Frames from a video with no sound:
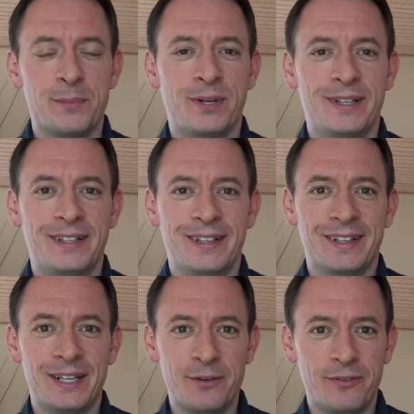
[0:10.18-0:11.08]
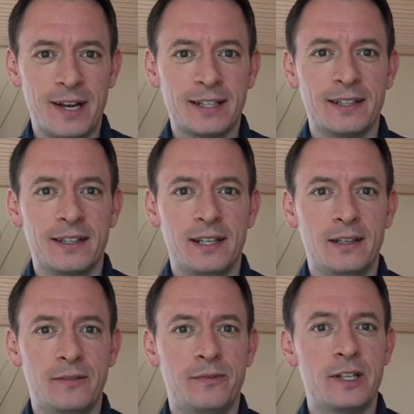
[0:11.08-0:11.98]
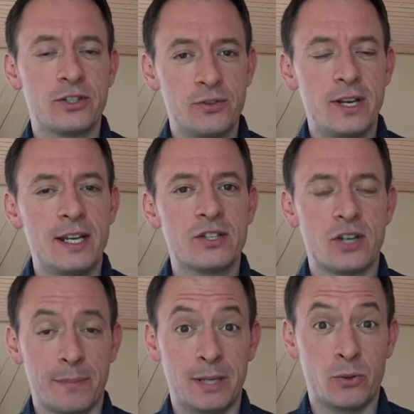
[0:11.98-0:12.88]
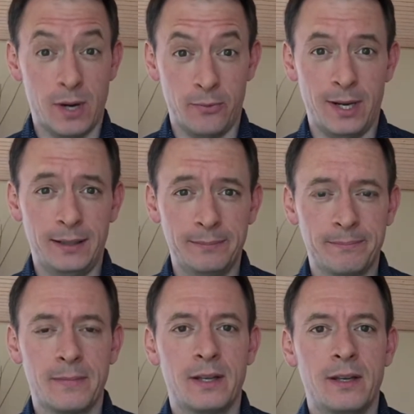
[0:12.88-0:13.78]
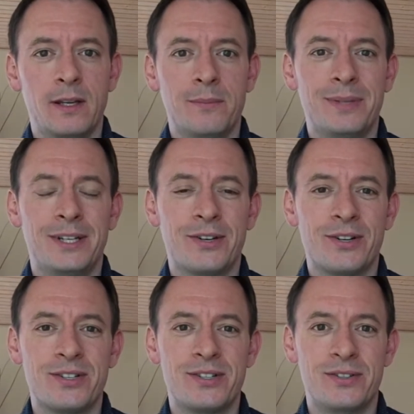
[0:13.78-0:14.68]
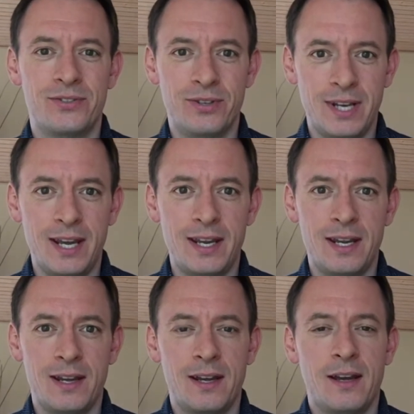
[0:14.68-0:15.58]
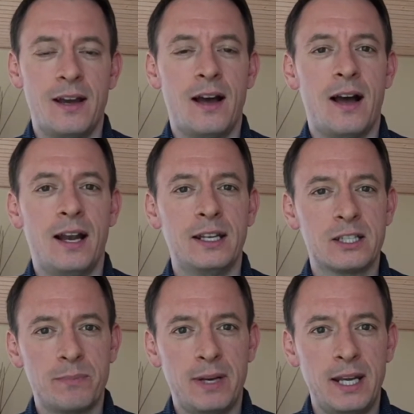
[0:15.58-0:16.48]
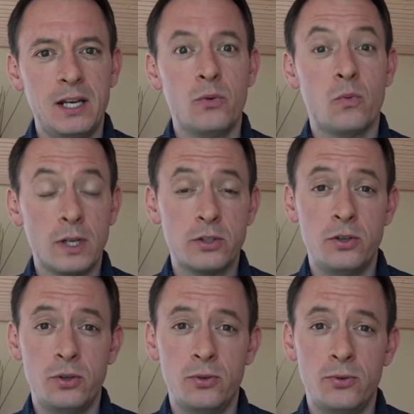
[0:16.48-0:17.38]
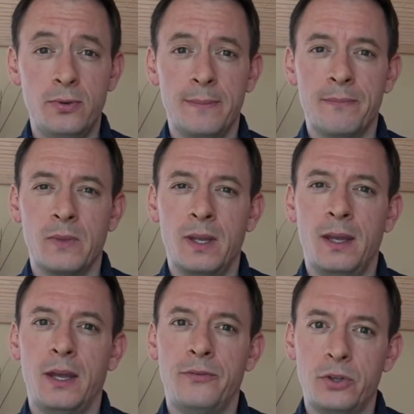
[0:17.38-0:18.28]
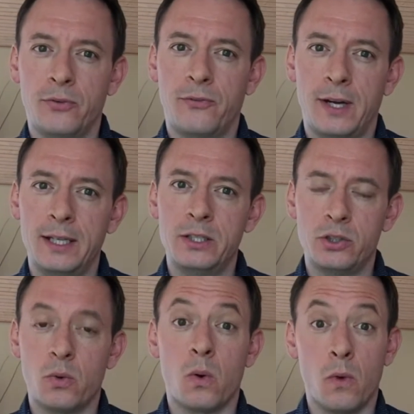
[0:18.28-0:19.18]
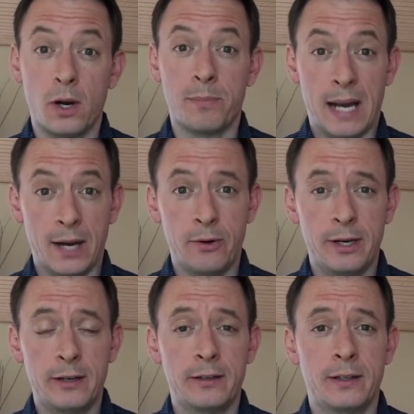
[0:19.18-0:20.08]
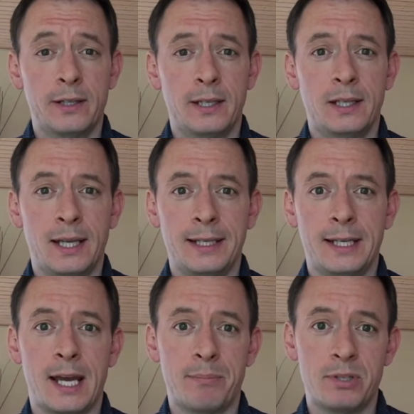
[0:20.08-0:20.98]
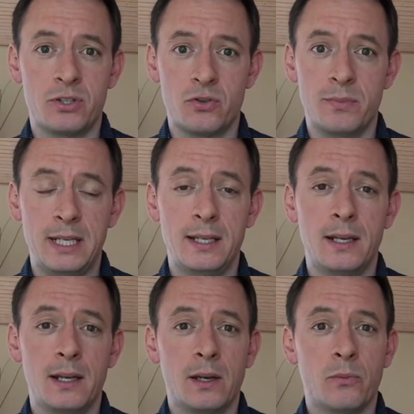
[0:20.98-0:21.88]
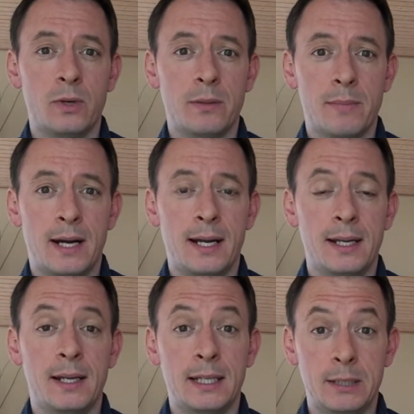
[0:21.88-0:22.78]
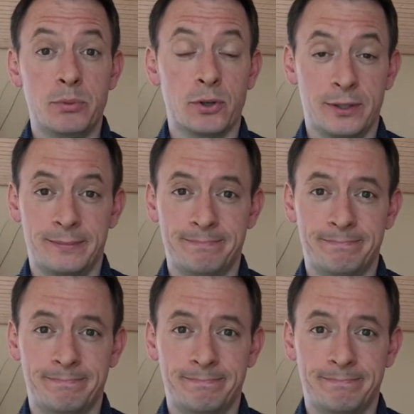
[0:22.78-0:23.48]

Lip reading: But in fact, it fits today's topic quite well, because today I'll explain what to do if you find your work pirated, like it happened to me with my ebook.